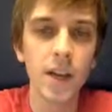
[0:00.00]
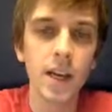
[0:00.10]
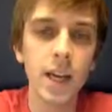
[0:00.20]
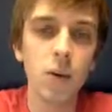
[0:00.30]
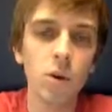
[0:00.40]

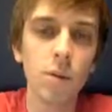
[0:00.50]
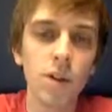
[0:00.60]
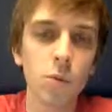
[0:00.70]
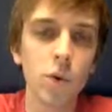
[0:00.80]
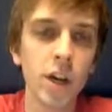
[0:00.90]
Now, what about
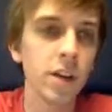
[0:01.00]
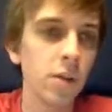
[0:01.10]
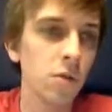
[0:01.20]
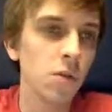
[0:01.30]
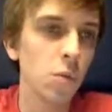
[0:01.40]
the right
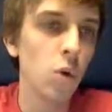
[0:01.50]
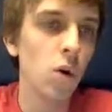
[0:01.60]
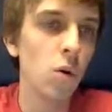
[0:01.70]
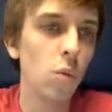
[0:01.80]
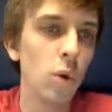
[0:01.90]
nodes?
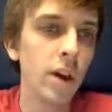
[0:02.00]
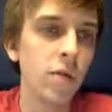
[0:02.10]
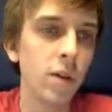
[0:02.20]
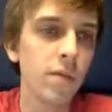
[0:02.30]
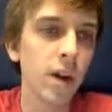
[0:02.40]
Well,
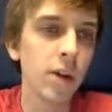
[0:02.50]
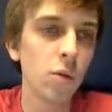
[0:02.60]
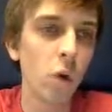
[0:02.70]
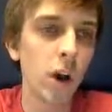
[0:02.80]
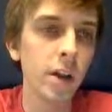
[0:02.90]
if we find a
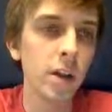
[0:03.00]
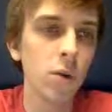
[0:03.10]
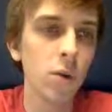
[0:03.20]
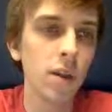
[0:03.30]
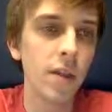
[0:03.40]
right
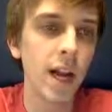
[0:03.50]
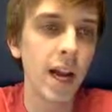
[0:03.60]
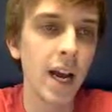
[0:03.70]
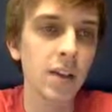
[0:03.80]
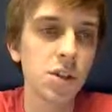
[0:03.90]
node that
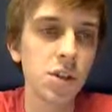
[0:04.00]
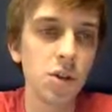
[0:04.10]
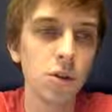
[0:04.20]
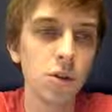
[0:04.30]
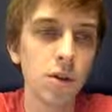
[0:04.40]
has
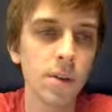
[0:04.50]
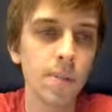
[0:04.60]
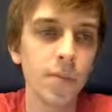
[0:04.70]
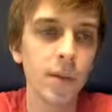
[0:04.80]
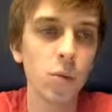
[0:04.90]
children,
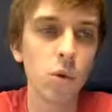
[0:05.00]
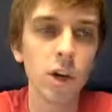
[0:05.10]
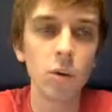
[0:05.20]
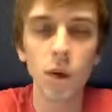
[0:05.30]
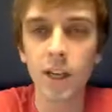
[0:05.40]
then we're
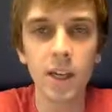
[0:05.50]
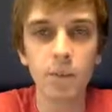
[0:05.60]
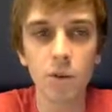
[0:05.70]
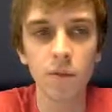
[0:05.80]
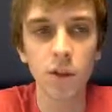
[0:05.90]
going to want to
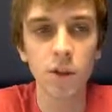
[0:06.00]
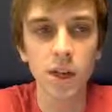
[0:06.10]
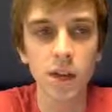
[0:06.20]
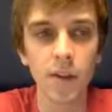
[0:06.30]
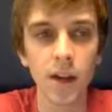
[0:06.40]
keep
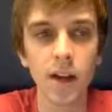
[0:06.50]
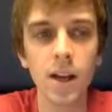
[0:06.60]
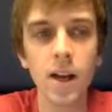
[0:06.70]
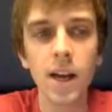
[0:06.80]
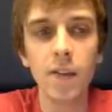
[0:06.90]
traversing on that.
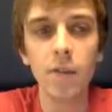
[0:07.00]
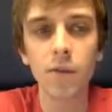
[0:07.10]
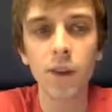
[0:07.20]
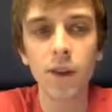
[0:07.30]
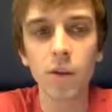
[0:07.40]
If we
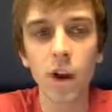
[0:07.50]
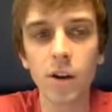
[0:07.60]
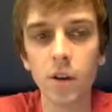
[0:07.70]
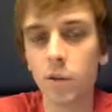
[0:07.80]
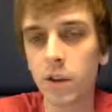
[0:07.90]
find a right
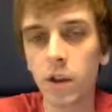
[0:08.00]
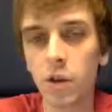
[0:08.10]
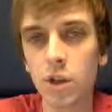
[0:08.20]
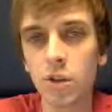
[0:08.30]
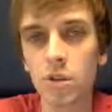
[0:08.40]
node with no
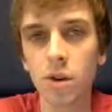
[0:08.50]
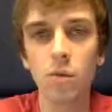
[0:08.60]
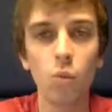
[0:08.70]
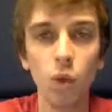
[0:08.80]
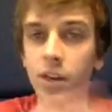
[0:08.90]
children,
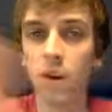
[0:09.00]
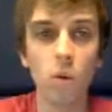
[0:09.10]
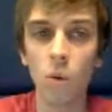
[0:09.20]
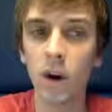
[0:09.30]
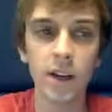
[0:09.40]
we
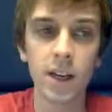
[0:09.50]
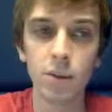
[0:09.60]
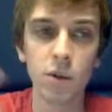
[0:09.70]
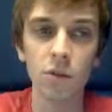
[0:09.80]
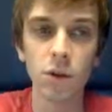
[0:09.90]
don't want to
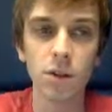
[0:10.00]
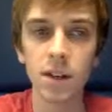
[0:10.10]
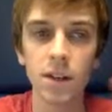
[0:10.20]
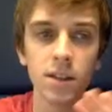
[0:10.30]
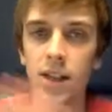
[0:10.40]
keep
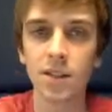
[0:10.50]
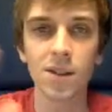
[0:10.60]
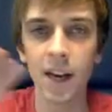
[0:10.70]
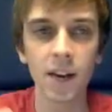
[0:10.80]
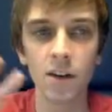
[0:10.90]
traversing, because that's
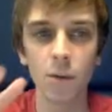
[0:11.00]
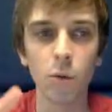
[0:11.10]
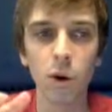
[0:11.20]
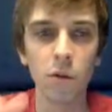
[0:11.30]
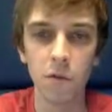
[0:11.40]
the end of the
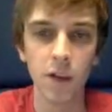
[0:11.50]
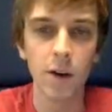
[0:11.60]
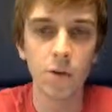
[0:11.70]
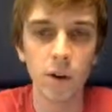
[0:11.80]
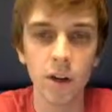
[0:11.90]
road for
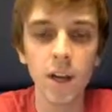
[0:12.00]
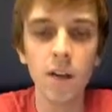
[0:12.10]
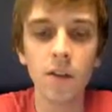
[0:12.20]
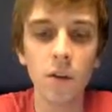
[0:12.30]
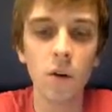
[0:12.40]
that one.
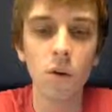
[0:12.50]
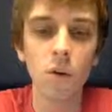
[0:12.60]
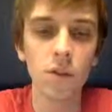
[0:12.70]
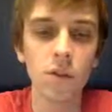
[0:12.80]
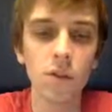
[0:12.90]
So
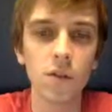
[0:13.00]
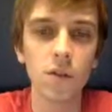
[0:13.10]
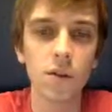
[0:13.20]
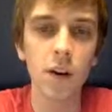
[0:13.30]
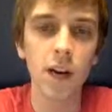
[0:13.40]
let's just
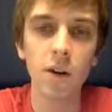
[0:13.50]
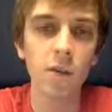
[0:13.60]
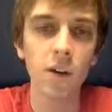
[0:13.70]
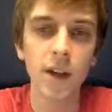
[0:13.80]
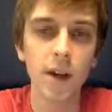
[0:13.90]
account
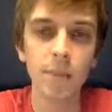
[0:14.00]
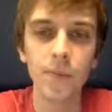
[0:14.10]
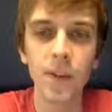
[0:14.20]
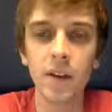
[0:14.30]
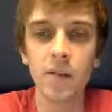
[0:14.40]
for that.
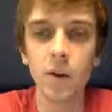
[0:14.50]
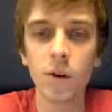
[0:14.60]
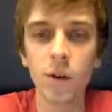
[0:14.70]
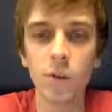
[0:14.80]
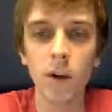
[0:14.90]
If
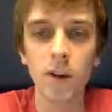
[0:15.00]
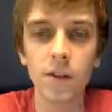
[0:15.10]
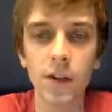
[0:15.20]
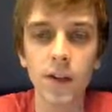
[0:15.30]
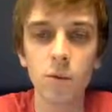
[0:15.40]
node.right is
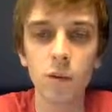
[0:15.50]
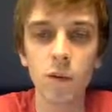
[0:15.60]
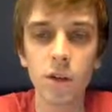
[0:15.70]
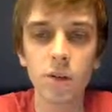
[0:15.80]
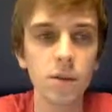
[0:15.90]
not equal to
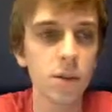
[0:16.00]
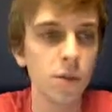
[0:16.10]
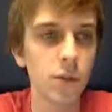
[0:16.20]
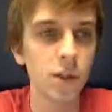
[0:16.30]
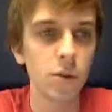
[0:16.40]
null, so
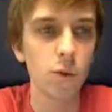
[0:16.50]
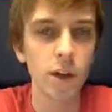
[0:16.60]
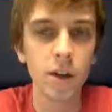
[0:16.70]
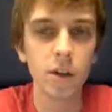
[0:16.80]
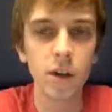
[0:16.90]
if we see a
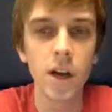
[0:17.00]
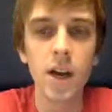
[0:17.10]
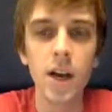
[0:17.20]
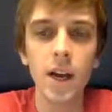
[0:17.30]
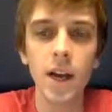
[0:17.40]
right node,
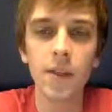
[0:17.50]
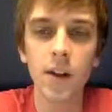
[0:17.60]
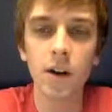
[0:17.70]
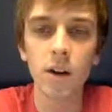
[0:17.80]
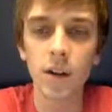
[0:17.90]
and
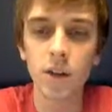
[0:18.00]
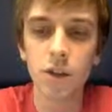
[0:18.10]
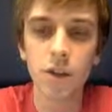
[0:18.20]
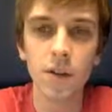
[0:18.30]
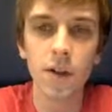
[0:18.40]
then our
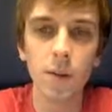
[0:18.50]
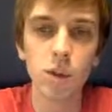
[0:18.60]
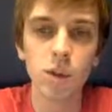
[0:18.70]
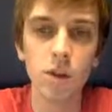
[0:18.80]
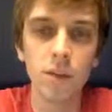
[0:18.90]
condition this time
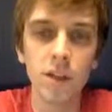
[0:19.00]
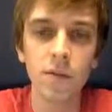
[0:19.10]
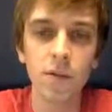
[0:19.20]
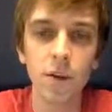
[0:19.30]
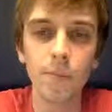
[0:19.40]
is a little bit
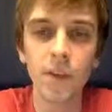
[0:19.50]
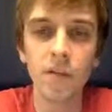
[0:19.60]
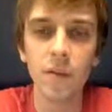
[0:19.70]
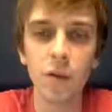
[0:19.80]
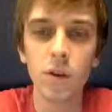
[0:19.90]
different.
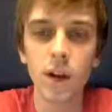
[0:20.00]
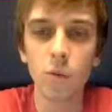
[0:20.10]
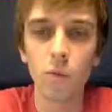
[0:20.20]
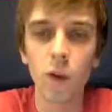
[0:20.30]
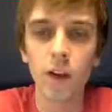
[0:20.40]
If
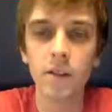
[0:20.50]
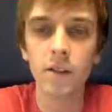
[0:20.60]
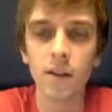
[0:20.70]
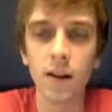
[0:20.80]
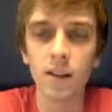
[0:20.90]

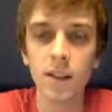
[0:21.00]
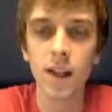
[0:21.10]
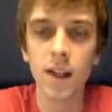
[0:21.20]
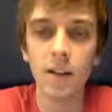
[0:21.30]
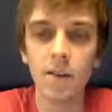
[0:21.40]

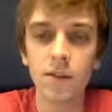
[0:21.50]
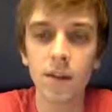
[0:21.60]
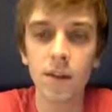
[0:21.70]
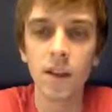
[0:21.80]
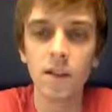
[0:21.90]
node.right.left
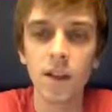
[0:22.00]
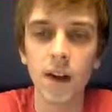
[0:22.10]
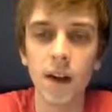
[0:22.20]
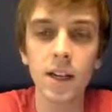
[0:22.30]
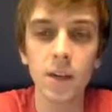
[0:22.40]
is
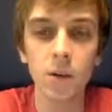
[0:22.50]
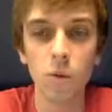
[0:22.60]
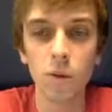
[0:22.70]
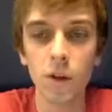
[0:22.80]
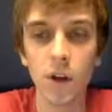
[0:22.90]
not
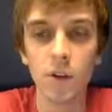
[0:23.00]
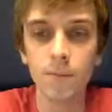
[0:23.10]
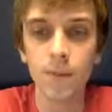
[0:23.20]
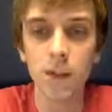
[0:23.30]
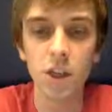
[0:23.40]
equal to null,
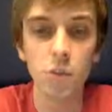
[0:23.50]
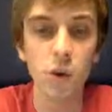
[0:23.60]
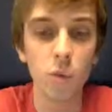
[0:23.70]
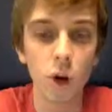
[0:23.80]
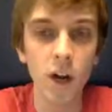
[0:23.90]
because we
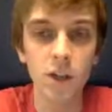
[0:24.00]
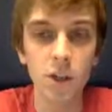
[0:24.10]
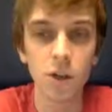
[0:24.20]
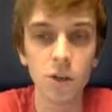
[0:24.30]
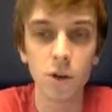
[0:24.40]
want
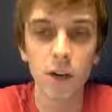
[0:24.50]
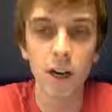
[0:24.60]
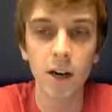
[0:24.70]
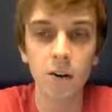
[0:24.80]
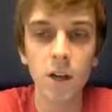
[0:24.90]
children
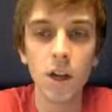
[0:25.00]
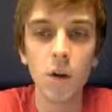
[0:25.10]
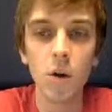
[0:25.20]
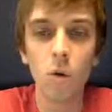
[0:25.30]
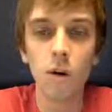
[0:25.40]
now,
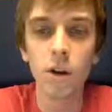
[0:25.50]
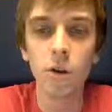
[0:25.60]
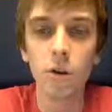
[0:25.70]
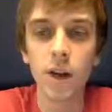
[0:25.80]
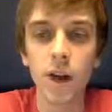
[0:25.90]
or
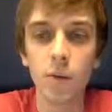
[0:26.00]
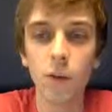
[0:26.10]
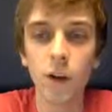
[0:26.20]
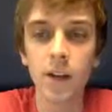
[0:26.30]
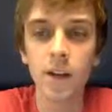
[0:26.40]

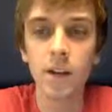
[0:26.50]
node.right.right